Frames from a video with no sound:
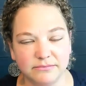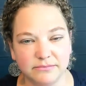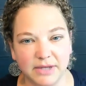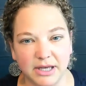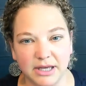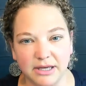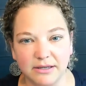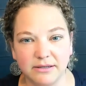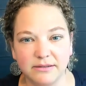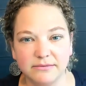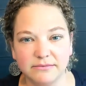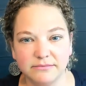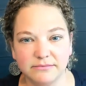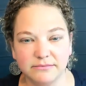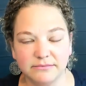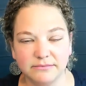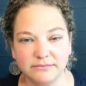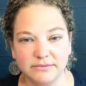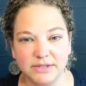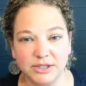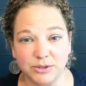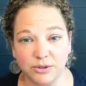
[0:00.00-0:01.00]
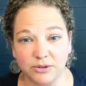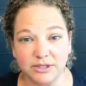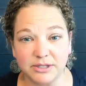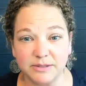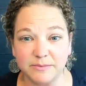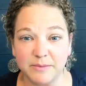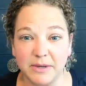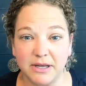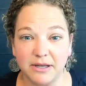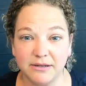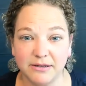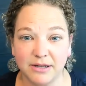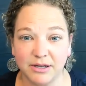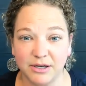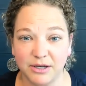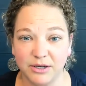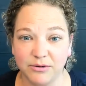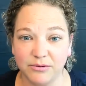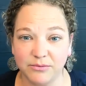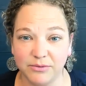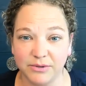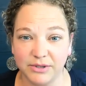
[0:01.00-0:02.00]
like as old as me,
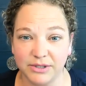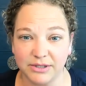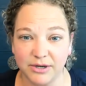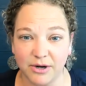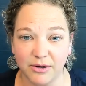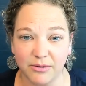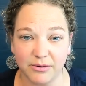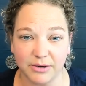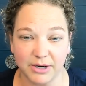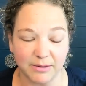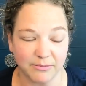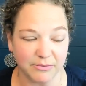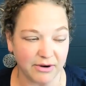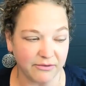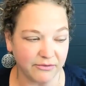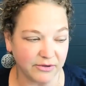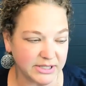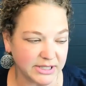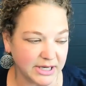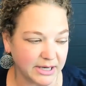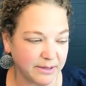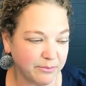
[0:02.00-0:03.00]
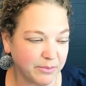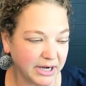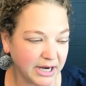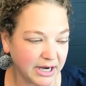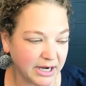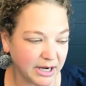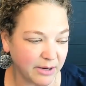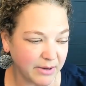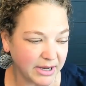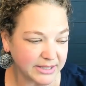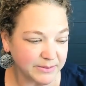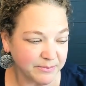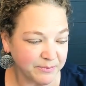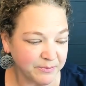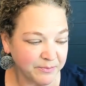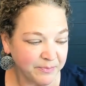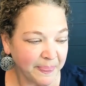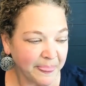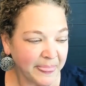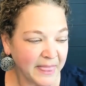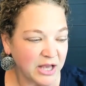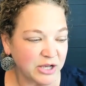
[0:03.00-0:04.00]
then you would know what I'm referencing. But anyways,
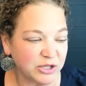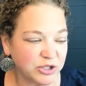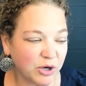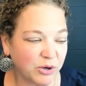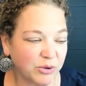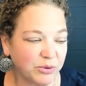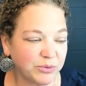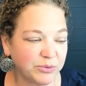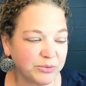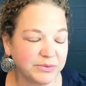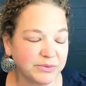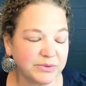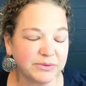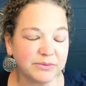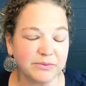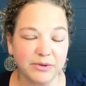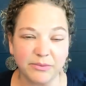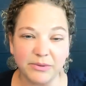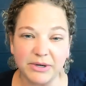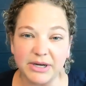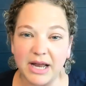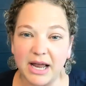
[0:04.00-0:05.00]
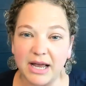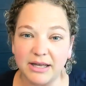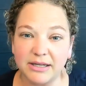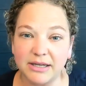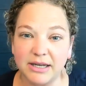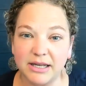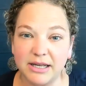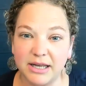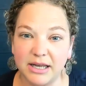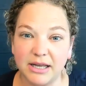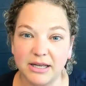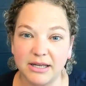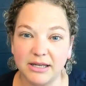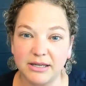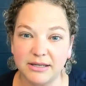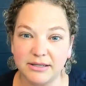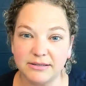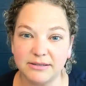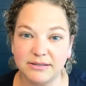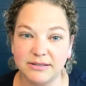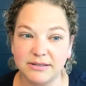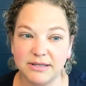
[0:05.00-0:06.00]
so the reality
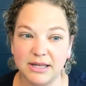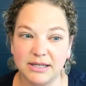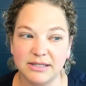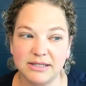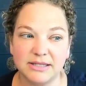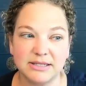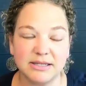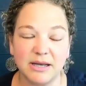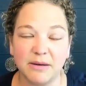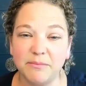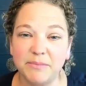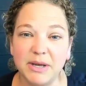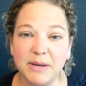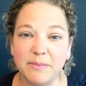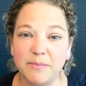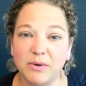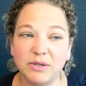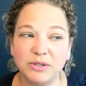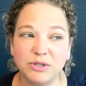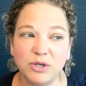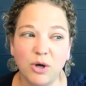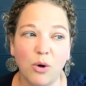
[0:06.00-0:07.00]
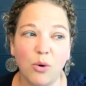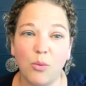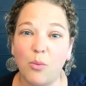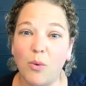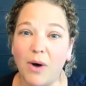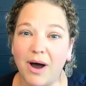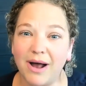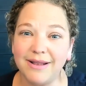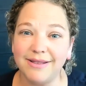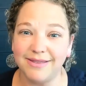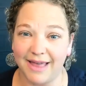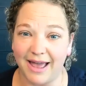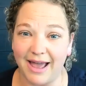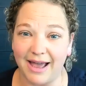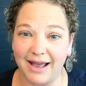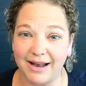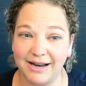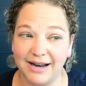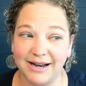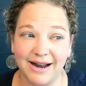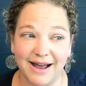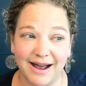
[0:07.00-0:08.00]
is that some people don't want
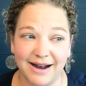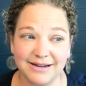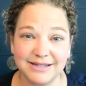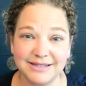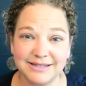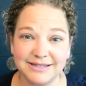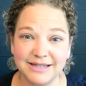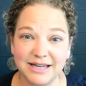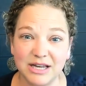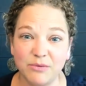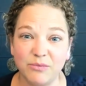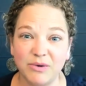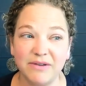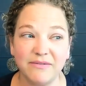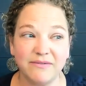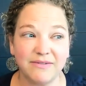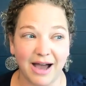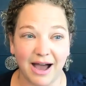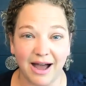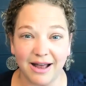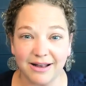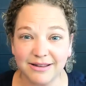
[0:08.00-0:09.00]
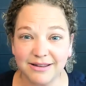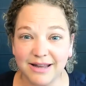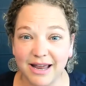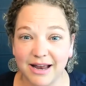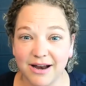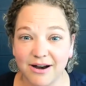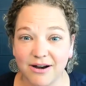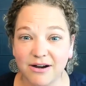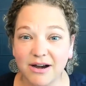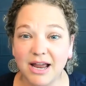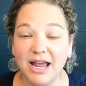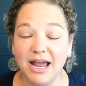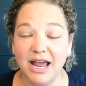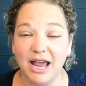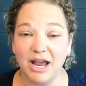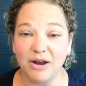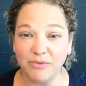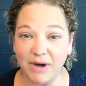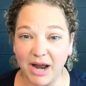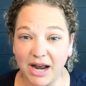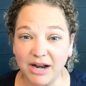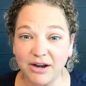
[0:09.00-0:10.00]
that. And honestly, we've gotten there
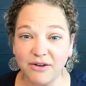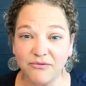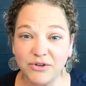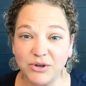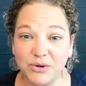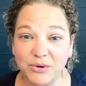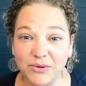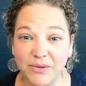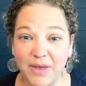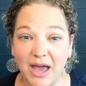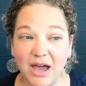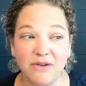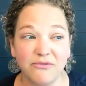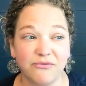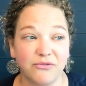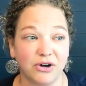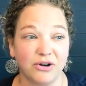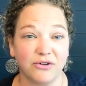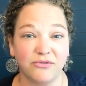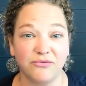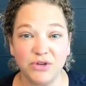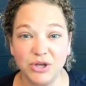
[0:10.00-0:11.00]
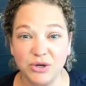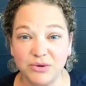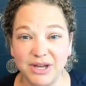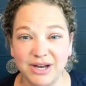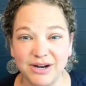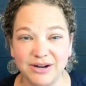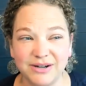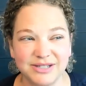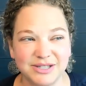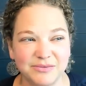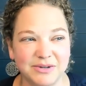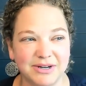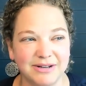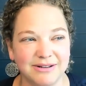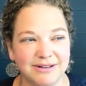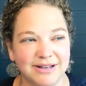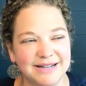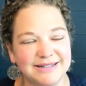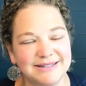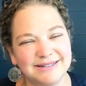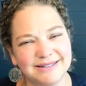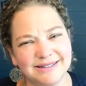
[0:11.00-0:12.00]
and ran a few of that for a few years and
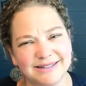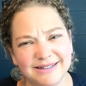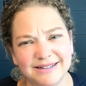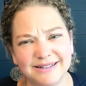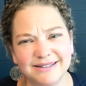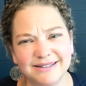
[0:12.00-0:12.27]
realized,